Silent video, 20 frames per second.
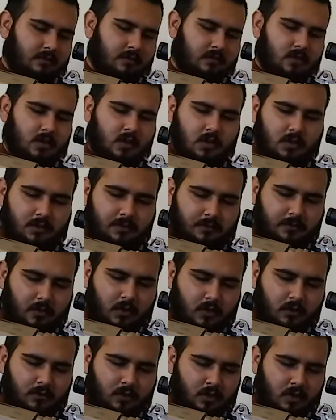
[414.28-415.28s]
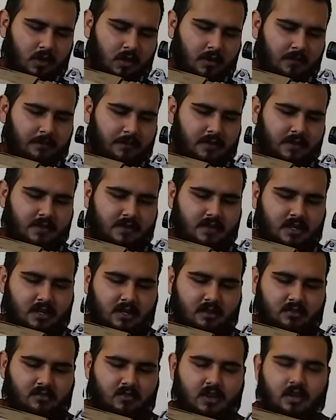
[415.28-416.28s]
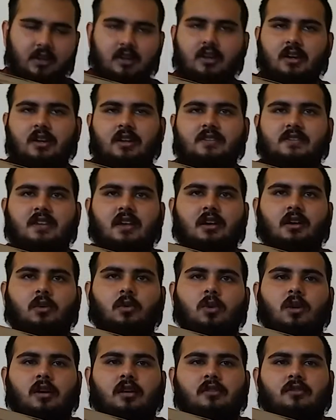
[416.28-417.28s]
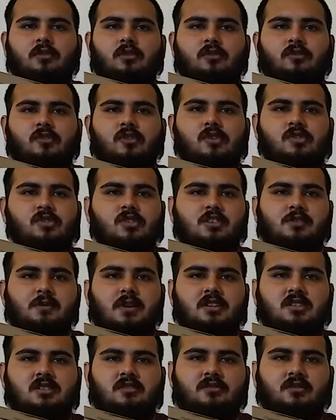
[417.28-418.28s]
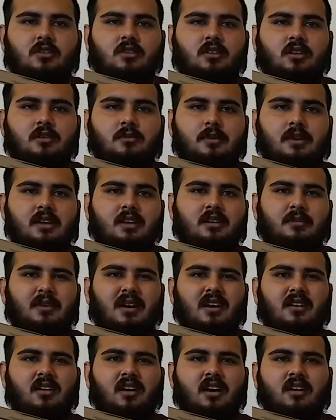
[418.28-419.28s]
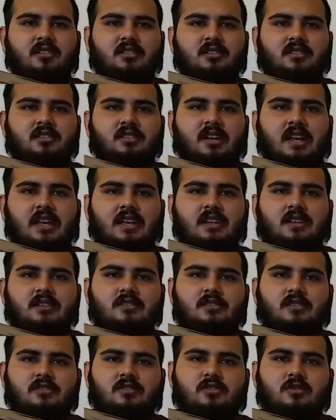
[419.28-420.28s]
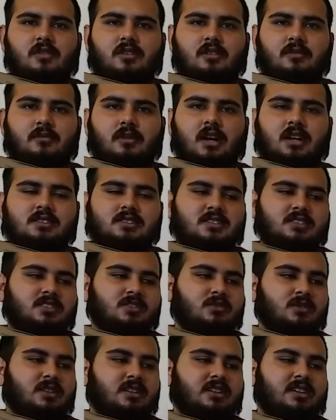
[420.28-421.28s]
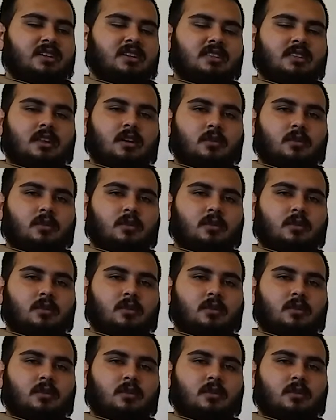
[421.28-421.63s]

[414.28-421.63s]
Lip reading: So, overall, this gun is very good. It's got quite a few features, especially for only being about 180 to 200 bucks. It's a really good